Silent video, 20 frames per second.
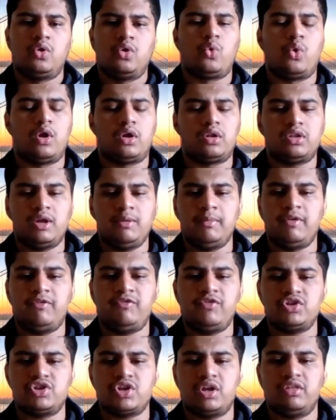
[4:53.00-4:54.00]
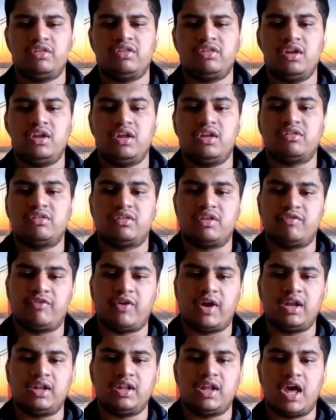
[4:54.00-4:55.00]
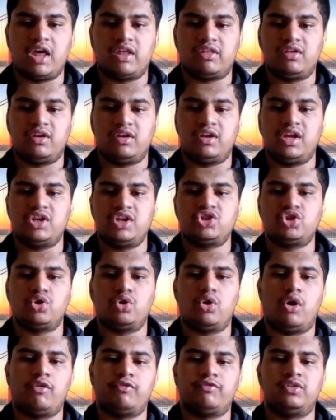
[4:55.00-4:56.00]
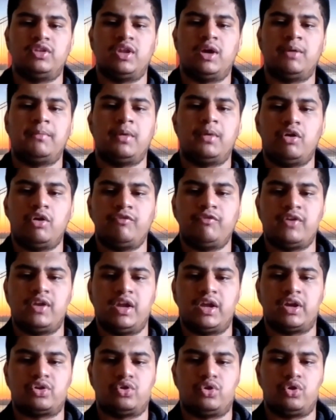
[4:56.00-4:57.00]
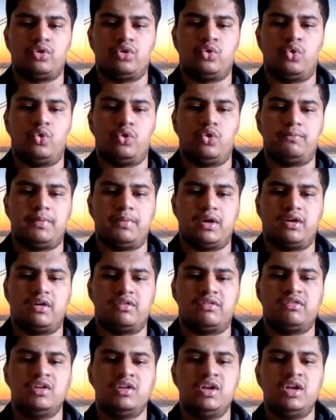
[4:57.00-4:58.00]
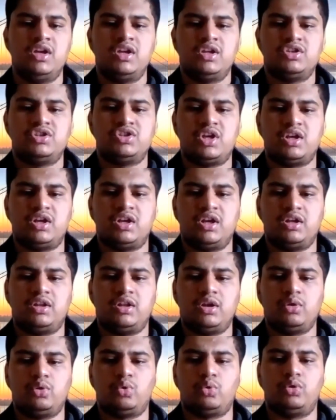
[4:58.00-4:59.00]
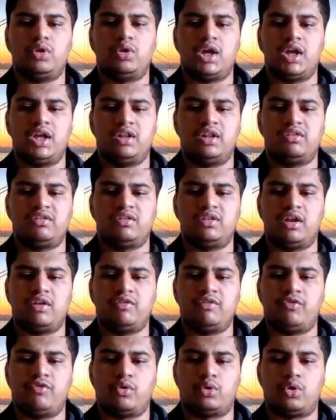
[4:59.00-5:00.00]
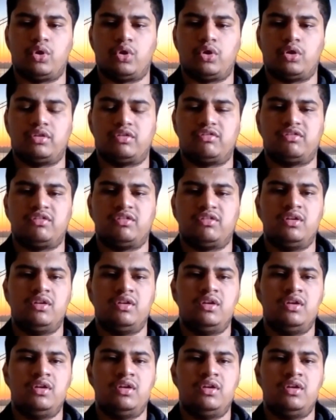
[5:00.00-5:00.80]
Quantum efficiency is defined as the ratio of number of electron-hole pairs generated to the incident photons.